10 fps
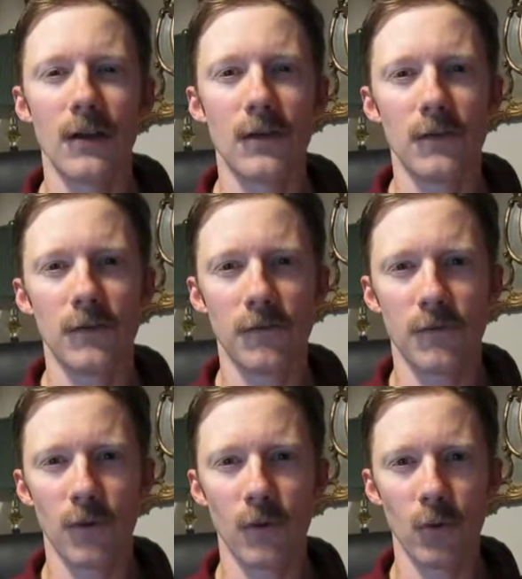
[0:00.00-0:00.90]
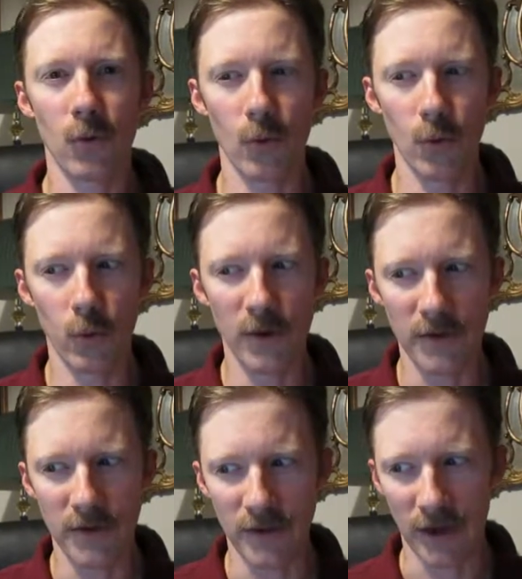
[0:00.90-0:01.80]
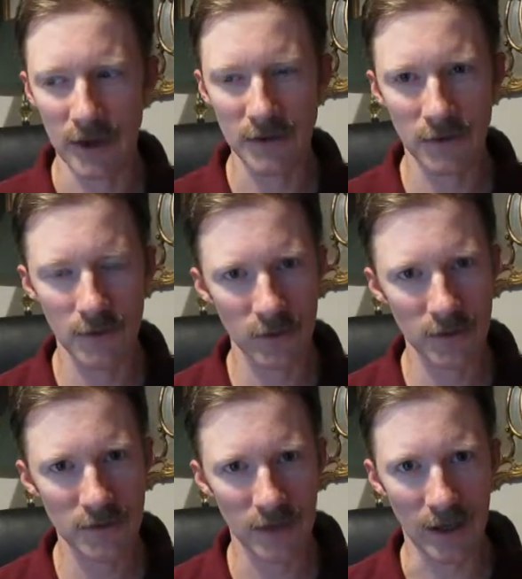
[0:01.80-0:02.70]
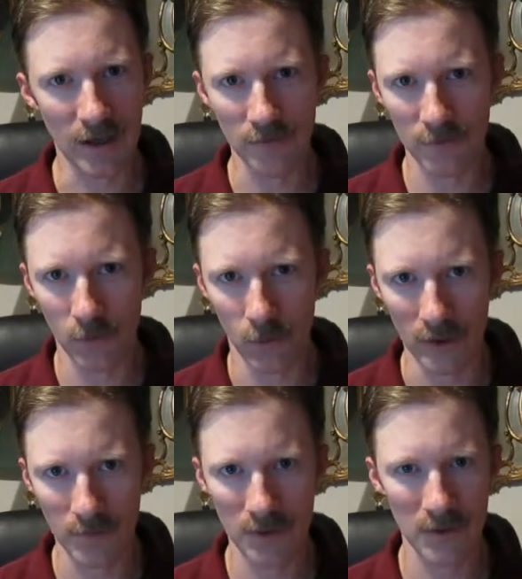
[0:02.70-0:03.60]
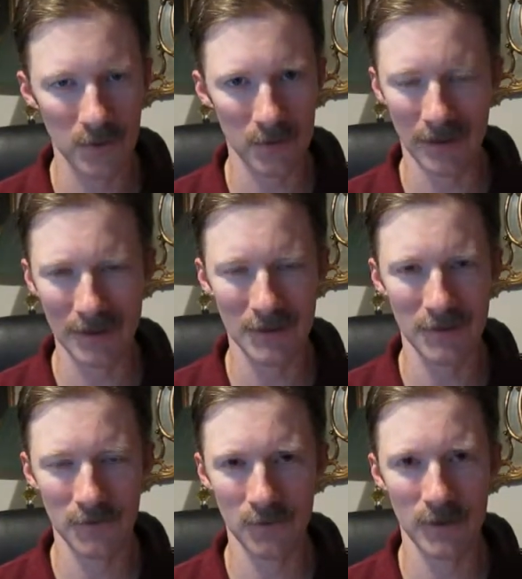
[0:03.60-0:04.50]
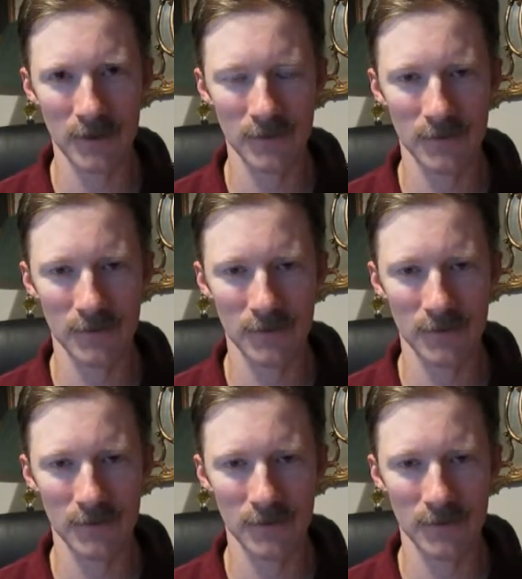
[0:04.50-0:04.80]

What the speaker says: So we're not going to ask why people are acting this way?